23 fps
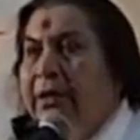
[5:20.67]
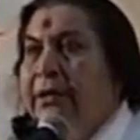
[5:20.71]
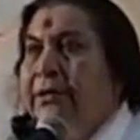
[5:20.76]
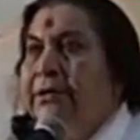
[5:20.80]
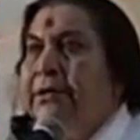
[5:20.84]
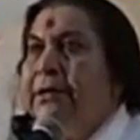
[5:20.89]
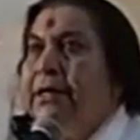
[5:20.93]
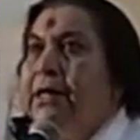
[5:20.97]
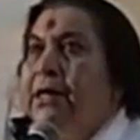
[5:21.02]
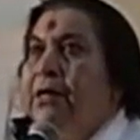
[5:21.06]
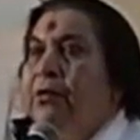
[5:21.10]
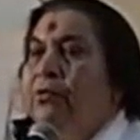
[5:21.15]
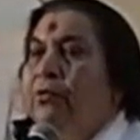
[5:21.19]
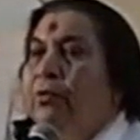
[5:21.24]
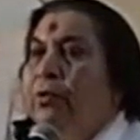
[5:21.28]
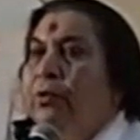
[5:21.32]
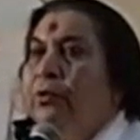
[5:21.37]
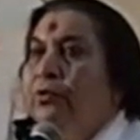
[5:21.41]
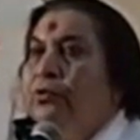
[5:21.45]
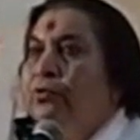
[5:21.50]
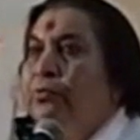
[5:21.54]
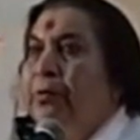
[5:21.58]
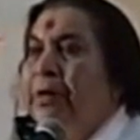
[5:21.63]
say you
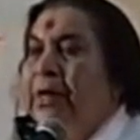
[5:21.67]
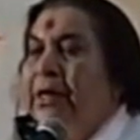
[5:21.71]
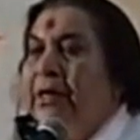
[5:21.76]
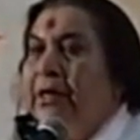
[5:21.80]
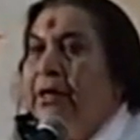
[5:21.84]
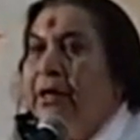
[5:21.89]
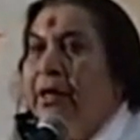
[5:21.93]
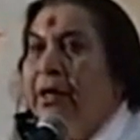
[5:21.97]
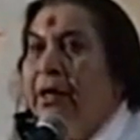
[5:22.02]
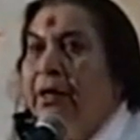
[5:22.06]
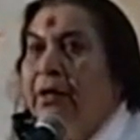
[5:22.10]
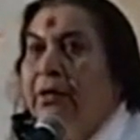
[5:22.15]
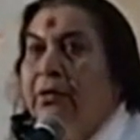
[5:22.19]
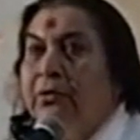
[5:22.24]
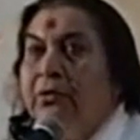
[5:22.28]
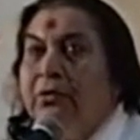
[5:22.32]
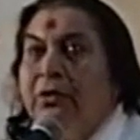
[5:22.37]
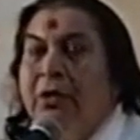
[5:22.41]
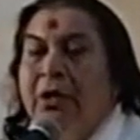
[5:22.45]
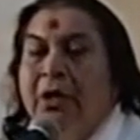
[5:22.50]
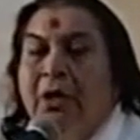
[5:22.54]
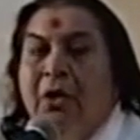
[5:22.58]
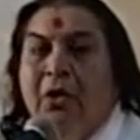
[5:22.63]
want to make a
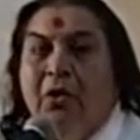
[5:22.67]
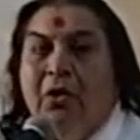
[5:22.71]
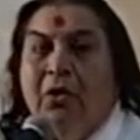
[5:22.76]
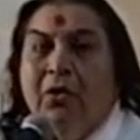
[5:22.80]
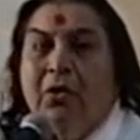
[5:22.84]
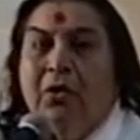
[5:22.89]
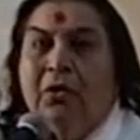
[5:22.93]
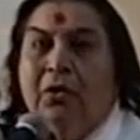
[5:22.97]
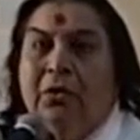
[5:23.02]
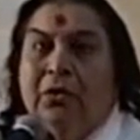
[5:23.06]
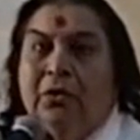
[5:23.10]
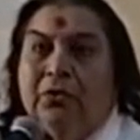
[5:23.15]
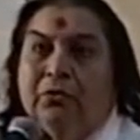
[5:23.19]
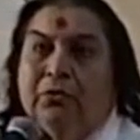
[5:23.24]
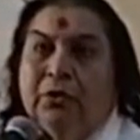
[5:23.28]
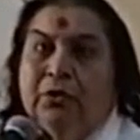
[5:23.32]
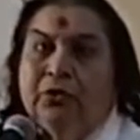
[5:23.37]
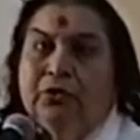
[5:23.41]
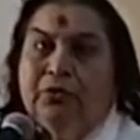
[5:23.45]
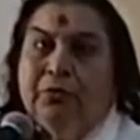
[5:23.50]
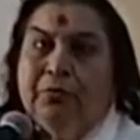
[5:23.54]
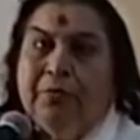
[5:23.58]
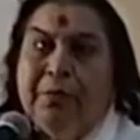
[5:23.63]
house, or you
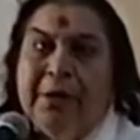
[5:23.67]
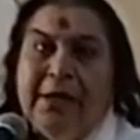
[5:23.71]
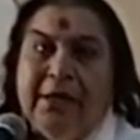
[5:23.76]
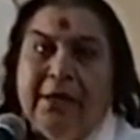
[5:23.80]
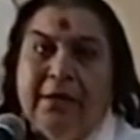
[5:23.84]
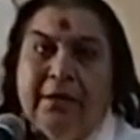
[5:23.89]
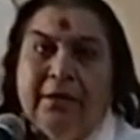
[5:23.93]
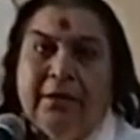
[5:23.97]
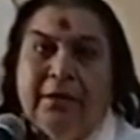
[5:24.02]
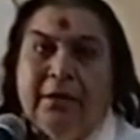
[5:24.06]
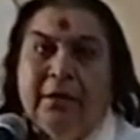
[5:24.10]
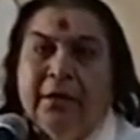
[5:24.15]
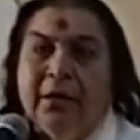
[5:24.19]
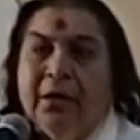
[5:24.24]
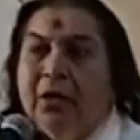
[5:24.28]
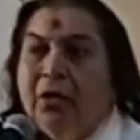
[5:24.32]
want to paint,